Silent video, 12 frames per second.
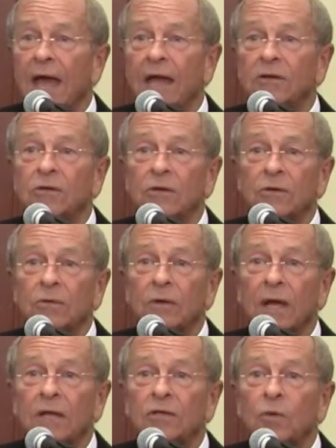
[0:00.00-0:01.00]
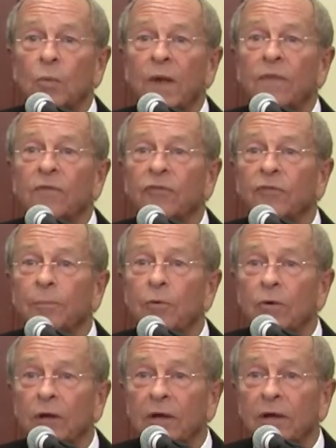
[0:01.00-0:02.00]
and you and you win the support